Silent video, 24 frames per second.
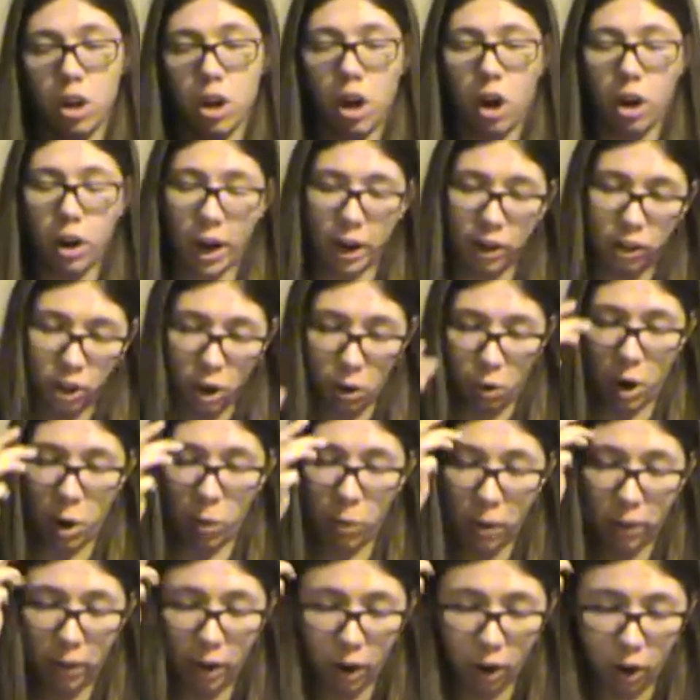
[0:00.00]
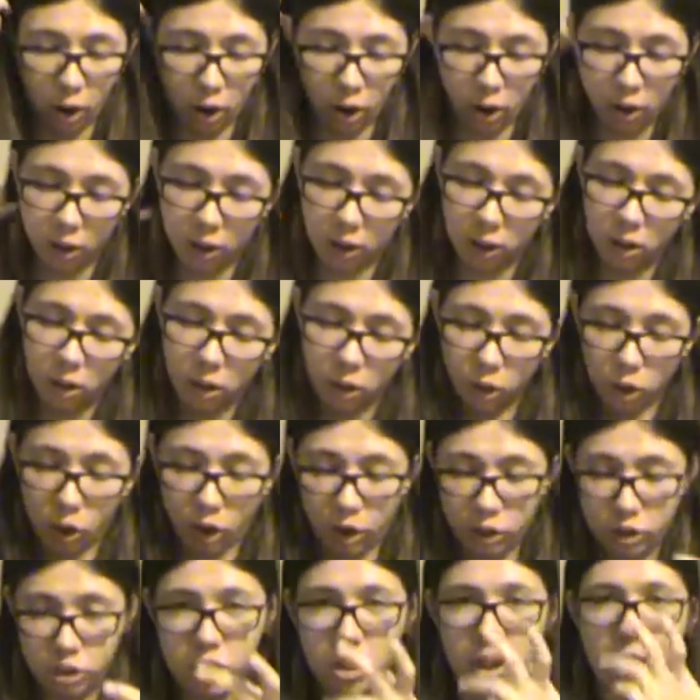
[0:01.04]
Okay, so what we heard,
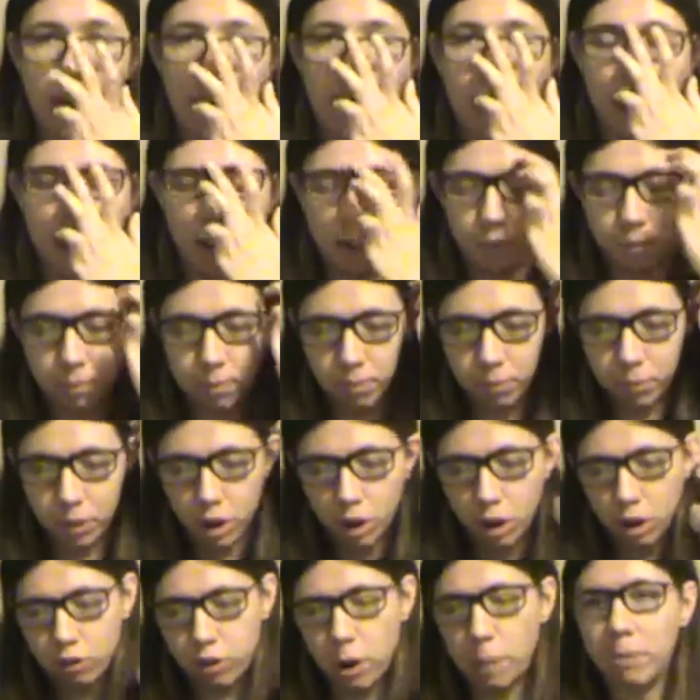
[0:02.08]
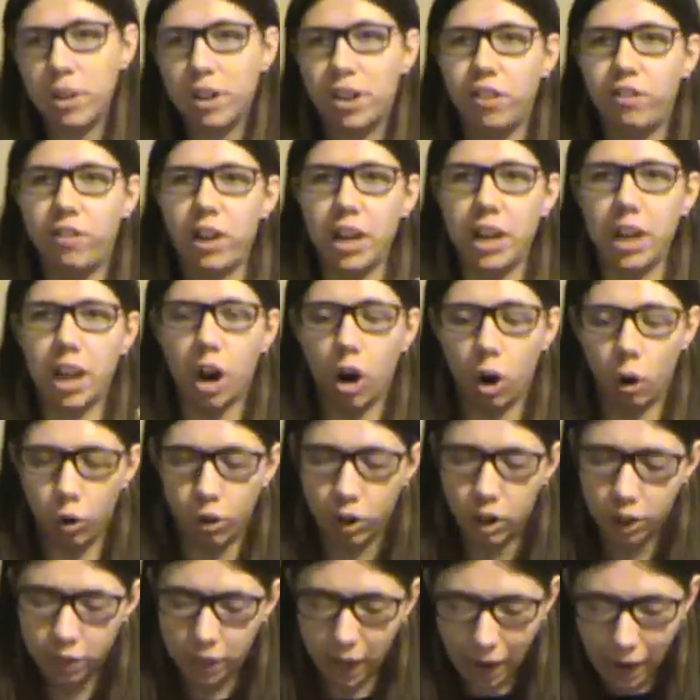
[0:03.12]
learned today from this
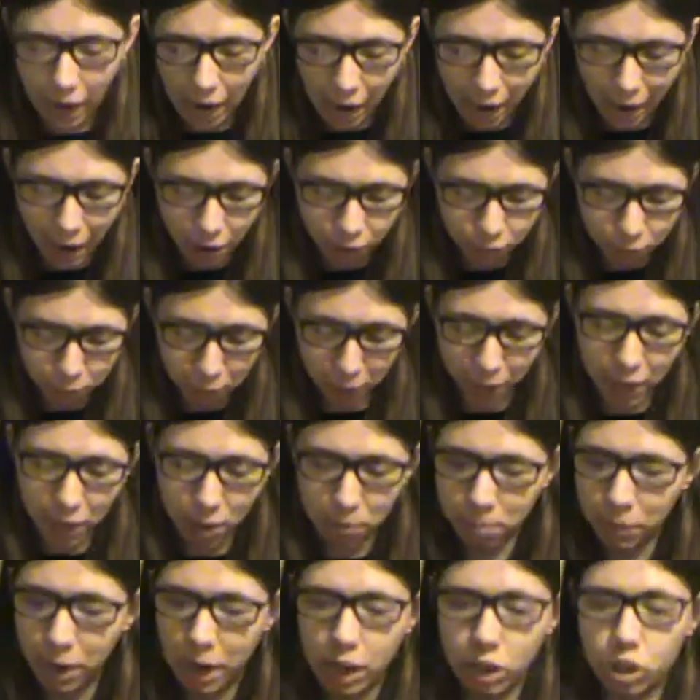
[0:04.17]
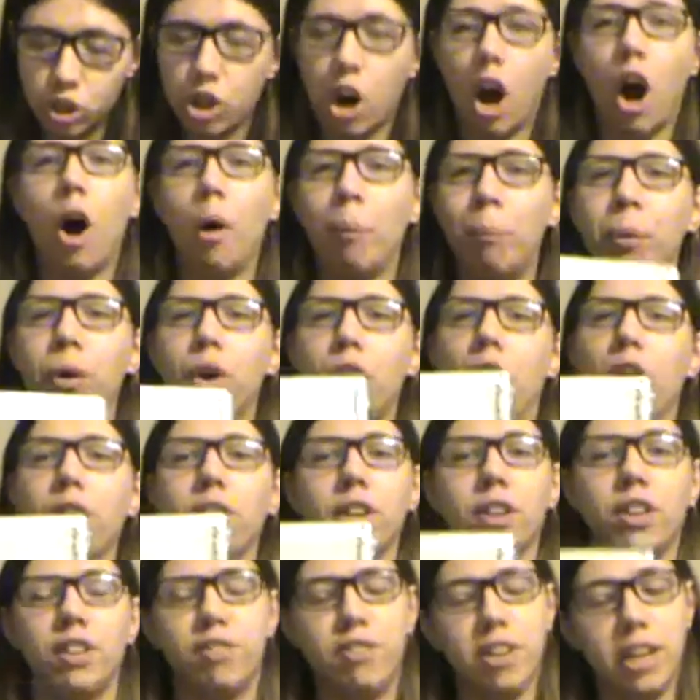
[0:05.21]
video that I pretty much all put on
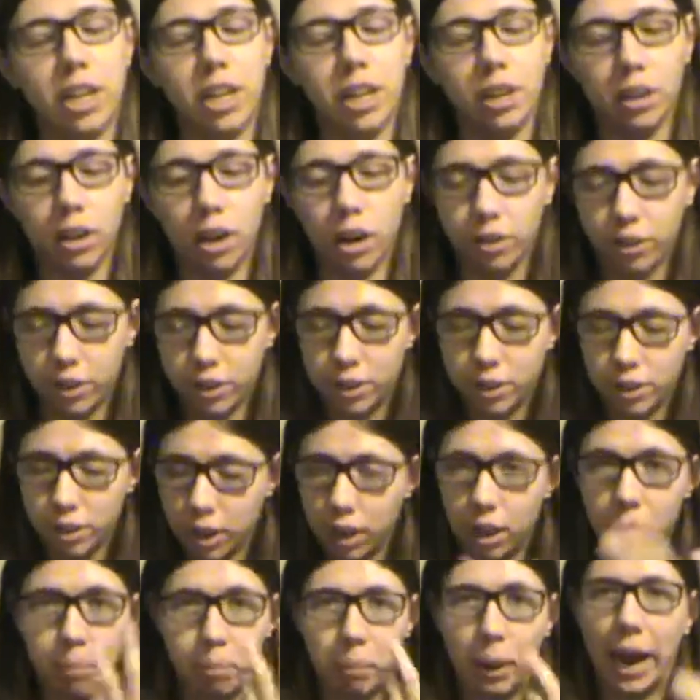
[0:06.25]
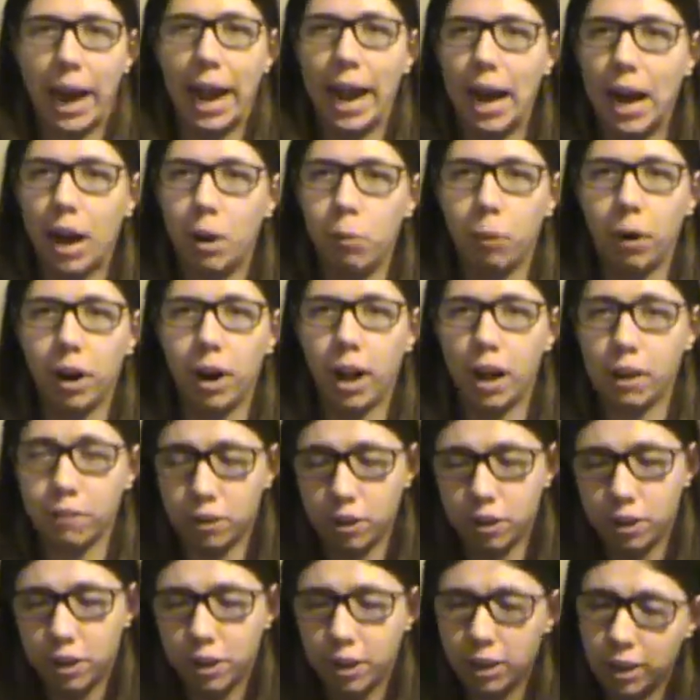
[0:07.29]
this video, on this uh, pad,
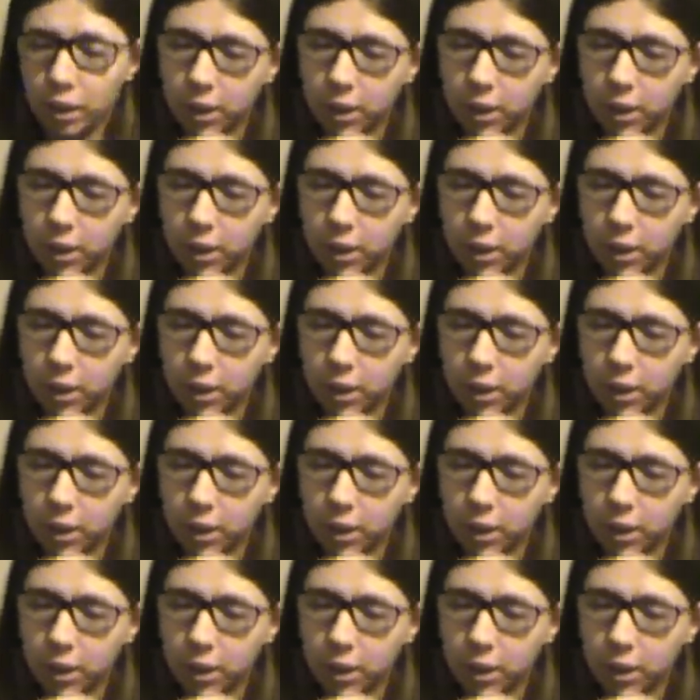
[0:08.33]
whatever.